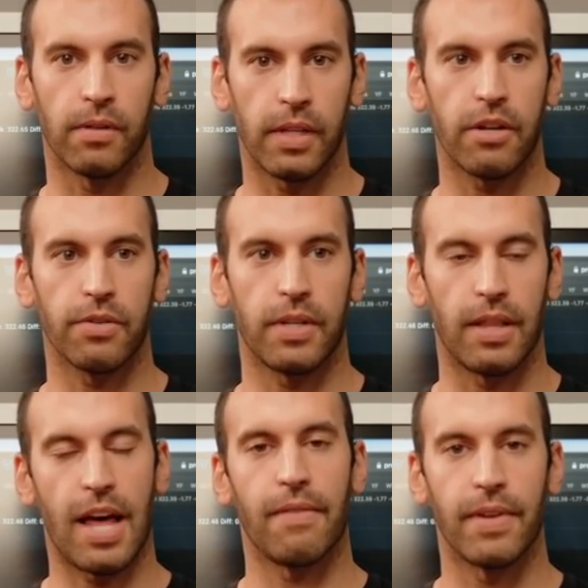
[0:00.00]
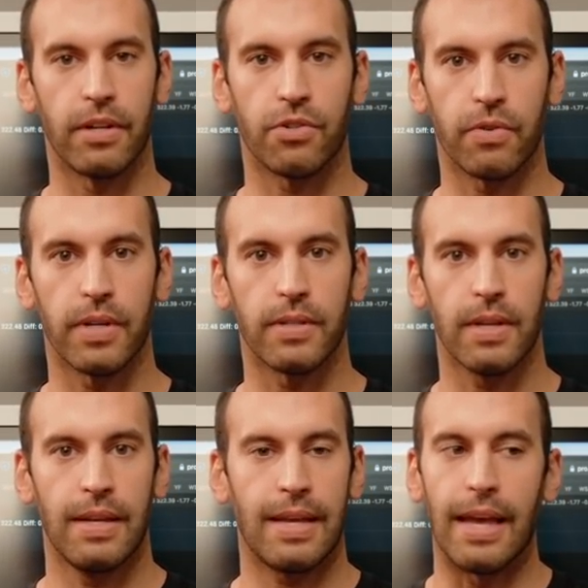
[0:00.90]
They're leaders in a lot of
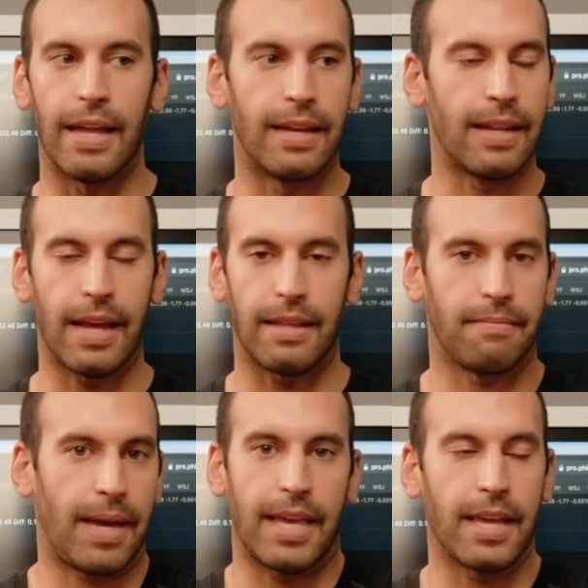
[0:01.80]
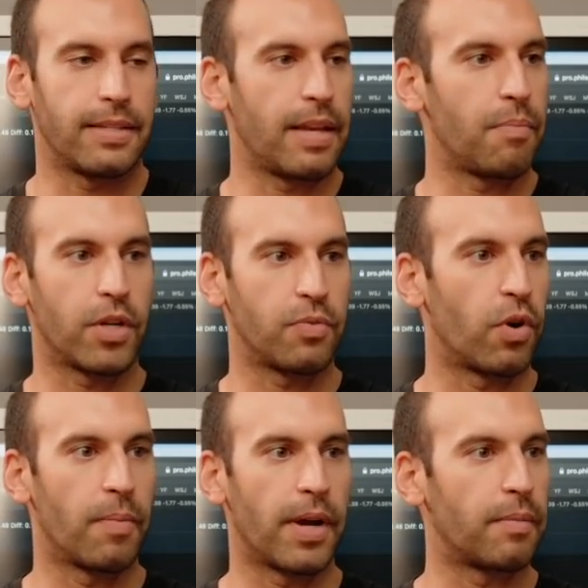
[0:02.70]
industries, and I can't say much
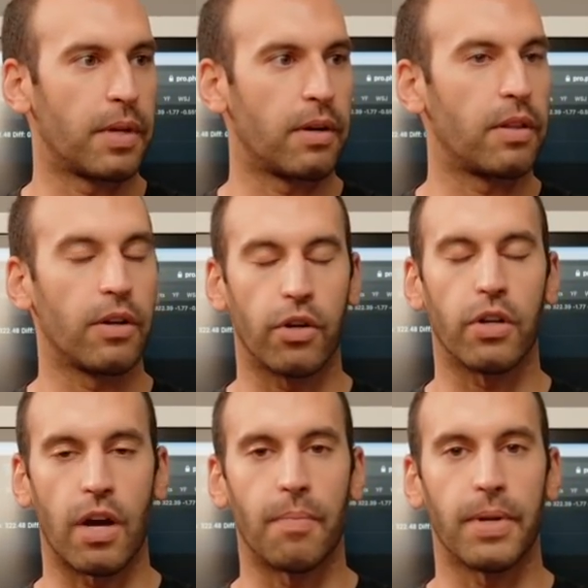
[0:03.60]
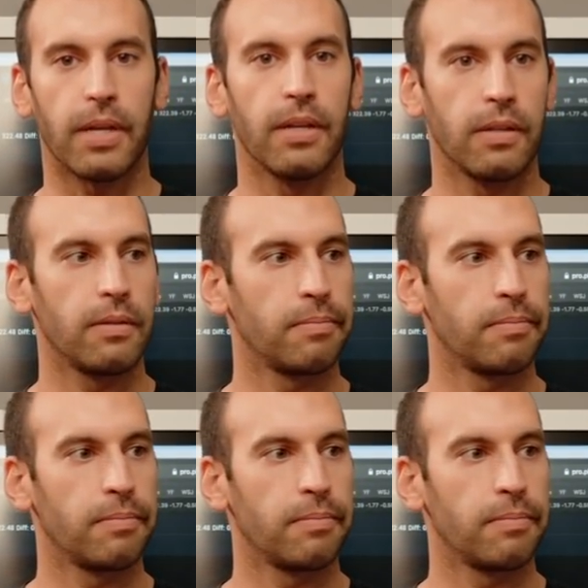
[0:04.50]
more about them. They're a good company.